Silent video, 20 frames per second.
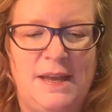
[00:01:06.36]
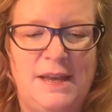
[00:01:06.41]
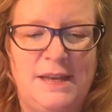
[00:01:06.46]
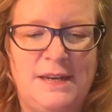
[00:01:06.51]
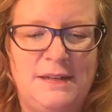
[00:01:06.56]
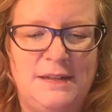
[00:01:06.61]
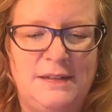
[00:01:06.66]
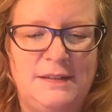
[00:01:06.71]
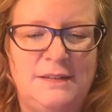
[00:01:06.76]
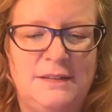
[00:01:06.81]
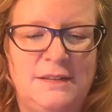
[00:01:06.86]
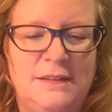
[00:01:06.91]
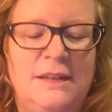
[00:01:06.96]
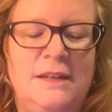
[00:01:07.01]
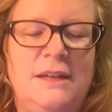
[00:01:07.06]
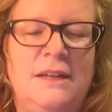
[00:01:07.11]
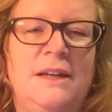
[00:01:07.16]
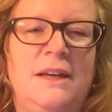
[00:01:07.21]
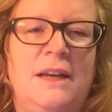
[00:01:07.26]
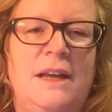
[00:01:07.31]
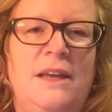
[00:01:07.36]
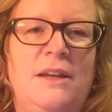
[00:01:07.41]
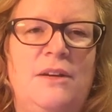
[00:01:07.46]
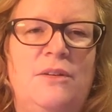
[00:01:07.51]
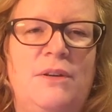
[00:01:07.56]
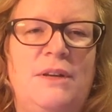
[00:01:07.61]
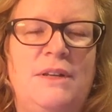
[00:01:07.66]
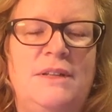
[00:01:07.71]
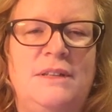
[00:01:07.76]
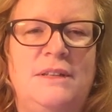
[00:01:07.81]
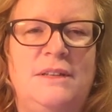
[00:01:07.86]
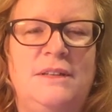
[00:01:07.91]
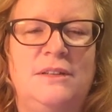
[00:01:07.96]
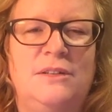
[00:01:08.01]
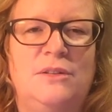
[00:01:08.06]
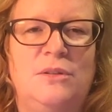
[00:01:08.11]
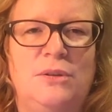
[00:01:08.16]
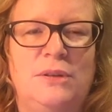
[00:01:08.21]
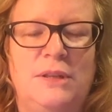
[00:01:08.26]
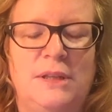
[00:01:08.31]
added, increasing the
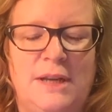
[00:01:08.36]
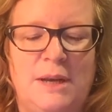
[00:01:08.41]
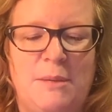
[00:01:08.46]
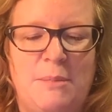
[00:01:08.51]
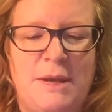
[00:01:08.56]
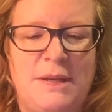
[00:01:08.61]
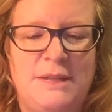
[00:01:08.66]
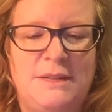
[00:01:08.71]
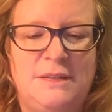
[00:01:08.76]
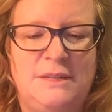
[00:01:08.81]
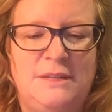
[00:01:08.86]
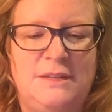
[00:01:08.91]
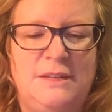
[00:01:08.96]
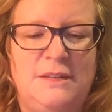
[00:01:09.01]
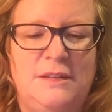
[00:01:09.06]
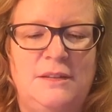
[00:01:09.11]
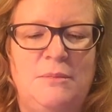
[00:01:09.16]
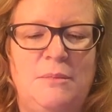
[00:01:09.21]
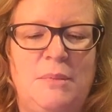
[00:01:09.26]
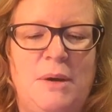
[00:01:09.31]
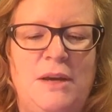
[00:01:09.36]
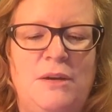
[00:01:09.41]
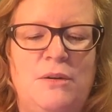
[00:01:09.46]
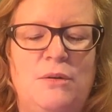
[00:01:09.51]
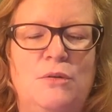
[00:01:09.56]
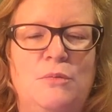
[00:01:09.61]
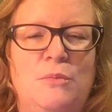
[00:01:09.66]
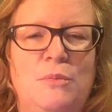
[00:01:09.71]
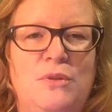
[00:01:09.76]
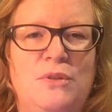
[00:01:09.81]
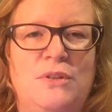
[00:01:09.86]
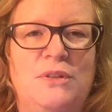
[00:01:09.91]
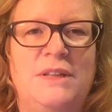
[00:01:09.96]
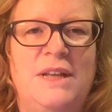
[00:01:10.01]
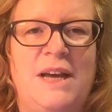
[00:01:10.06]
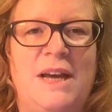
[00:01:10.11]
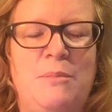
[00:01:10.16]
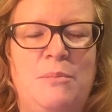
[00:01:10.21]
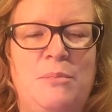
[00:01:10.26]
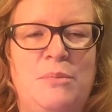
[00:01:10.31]
total capacity by almost
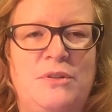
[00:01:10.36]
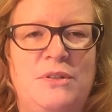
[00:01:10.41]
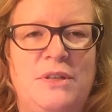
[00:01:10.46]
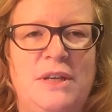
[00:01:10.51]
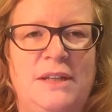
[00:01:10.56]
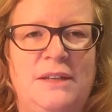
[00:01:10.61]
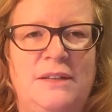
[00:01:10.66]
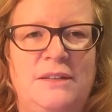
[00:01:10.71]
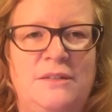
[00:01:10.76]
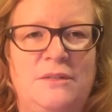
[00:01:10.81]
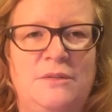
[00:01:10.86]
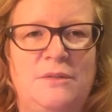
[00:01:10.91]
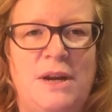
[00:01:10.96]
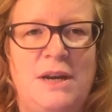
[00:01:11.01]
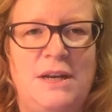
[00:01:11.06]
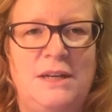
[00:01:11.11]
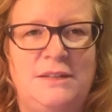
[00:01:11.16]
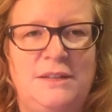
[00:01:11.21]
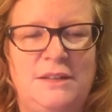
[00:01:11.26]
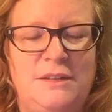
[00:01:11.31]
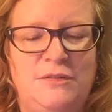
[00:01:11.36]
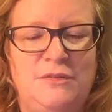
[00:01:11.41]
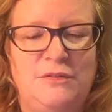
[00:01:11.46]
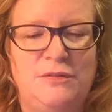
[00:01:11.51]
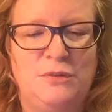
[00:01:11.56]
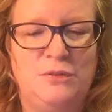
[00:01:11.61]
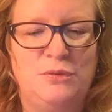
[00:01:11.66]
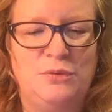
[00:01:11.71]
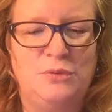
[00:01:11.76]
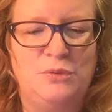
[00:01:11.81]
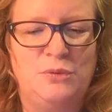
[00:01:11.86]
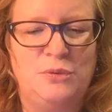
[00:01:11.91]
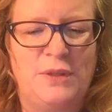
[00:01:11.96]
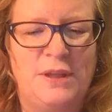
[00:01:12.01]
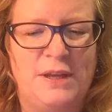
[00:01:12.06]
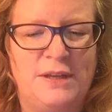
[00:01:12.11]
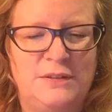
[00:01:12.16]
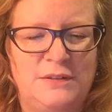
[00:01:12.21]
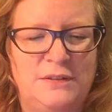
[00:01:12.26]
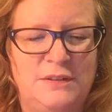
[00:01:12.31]
9% relative to
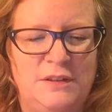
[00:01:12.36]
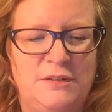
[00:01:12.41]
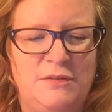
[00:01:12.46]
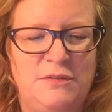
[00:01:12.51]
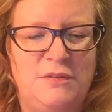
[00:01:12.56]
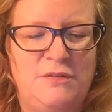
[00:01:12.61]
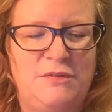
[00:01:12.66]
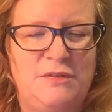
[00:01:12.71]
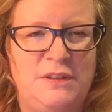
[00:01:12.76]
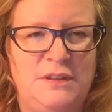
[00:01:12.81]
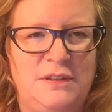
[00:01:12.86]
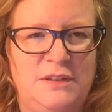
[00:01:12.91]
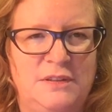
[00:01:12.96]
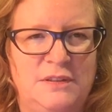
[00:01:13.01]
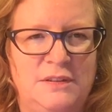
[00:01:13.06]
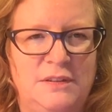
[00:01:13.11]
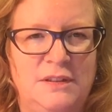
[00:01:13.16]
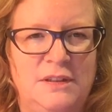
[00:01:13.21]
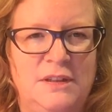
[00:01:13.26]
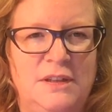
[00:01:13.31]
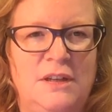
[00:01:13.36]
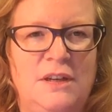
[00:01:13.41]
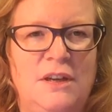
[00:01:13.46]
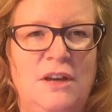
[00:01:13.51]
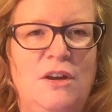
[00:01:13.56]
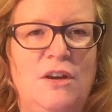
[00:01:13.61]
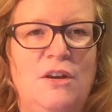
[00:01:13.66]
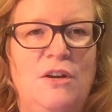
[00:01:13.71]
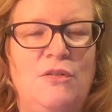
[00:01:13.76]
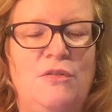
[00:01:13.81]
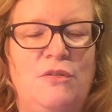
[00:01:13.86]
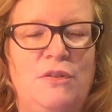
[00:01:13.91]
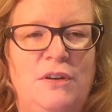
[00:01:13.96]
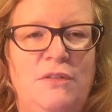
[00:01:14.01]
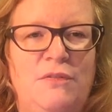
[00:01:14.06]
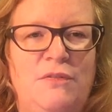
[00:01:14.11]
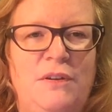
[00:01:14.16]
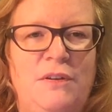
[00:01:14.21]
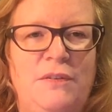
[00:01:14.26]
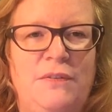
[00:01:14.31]
2015. For the
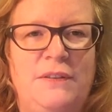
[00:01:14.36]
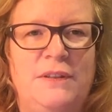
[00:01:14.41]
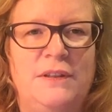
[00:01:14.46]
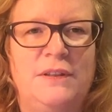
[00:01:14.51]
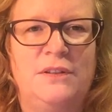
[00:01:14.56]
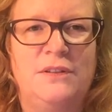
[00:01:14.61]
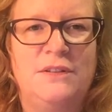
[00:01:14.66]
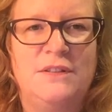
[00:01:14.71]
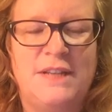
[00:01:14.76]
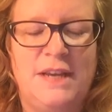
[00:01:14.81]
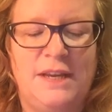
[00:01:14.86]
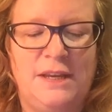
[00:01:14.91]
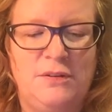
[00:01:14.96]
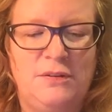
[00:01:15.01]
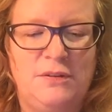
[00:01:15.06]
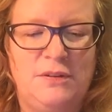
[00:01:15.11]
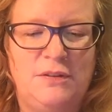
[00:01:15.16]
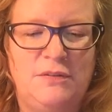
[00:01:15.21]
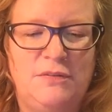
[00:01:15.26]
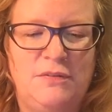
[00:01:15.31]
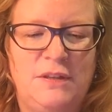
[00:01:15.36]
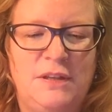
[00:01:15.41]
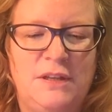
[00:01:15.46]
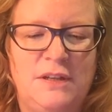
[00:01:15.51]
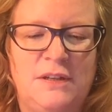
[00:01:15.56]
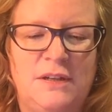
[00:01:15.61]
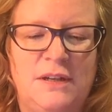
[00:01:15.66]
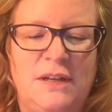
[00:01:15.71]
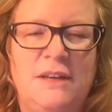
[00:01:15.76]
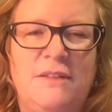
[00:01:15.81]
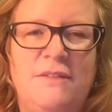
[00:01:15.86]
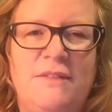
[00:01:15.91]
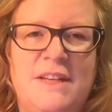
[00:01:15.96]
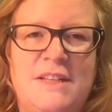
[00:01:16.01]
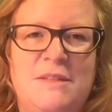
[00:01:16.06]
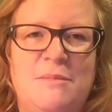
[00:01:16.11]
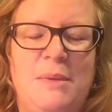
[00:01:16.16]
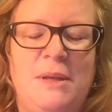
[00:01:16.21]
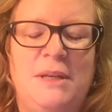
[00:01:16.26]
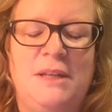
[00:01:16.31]
fifth consecutive year,
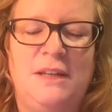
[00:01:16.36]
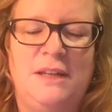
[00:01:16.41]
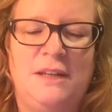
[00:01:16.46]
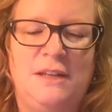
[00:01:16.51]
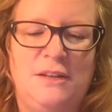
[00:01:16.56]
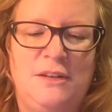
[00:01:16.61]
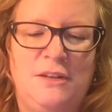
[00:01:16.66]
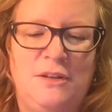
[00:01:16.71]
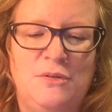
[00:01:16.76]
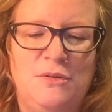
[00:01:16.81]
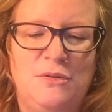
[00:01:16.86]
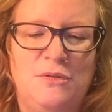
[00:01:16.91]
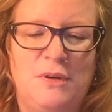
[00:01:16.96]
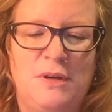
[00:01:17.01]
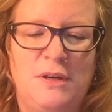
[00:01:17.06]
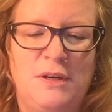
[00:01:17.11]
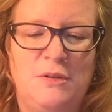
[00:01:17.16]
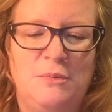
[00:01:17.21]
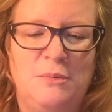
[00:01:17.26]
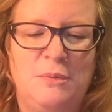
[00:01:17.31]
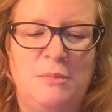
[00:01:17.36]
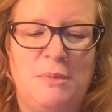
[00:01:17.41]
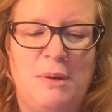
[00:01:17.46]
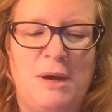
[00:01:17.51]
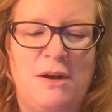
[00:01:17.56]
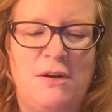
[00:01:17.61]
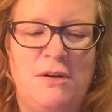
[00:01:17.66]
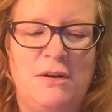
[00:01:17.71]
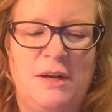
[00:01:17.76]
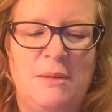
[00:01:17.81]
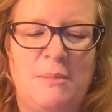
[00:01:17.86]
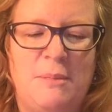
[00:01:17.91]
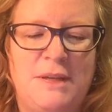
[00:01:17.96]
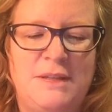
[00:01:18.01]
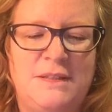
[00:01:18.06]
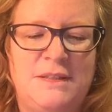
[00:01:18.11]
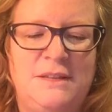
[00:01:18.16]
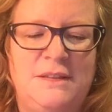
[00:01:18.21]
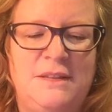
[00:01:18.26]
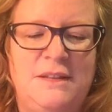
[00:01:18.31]
investment in new renewable power
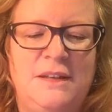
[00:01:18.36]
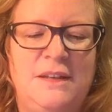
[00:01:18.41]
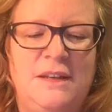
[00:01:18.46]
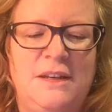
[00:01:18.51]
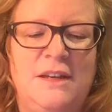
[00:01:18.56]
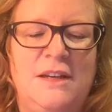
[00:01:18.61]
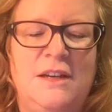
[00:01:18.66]
capacity